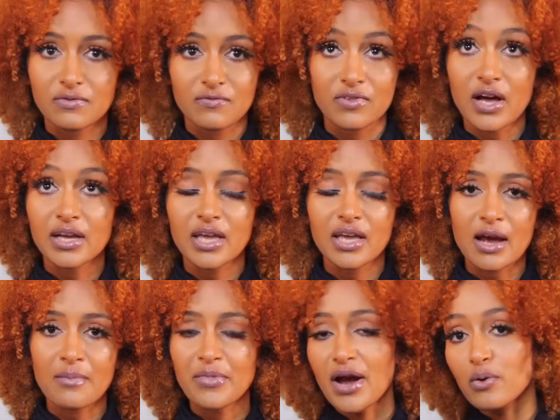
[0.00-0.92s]
vlogging
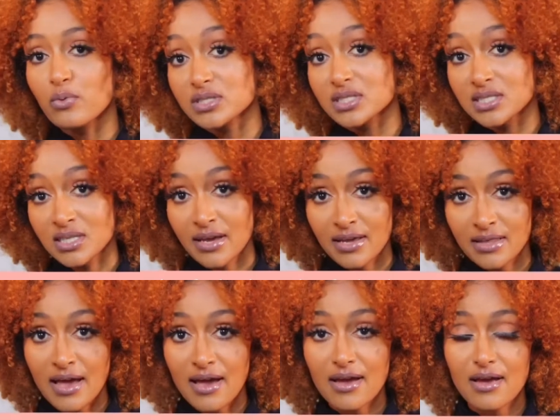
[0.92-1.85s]
camera, I would say,
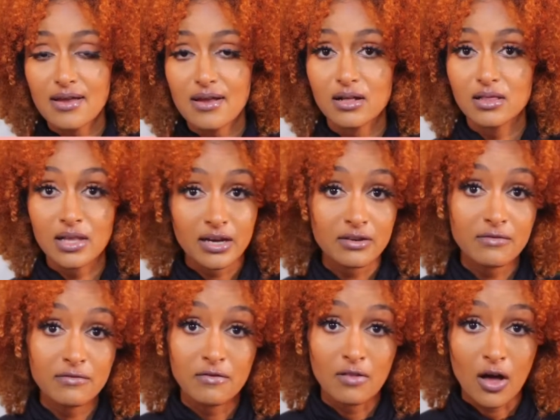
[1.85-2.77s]
that a lot
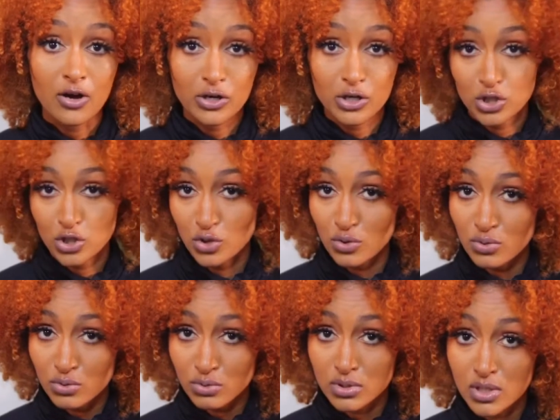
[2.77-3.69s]
of vloggers
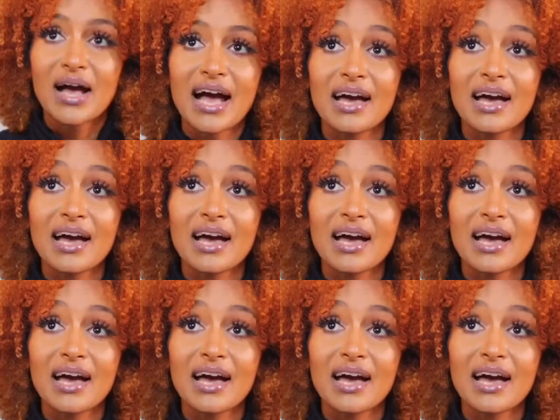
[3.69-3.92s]
use.